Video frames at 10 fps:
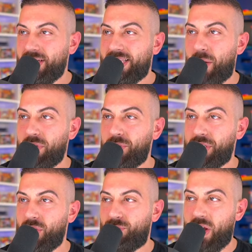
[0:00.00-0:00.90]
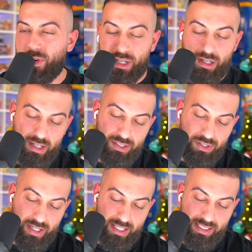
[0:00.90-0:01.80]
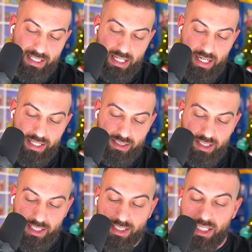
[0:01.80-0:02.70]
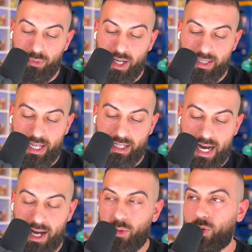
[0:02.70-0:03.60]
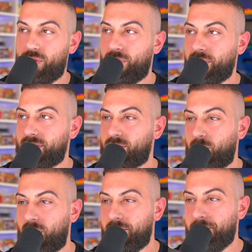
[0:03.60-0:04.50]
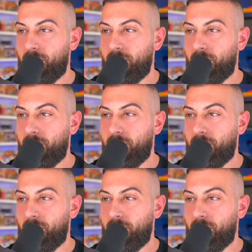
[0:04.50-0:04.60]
That Mew is your new favorite card? Dude, it is nice. Let's see if we can get that in Hollow or Reverse as well.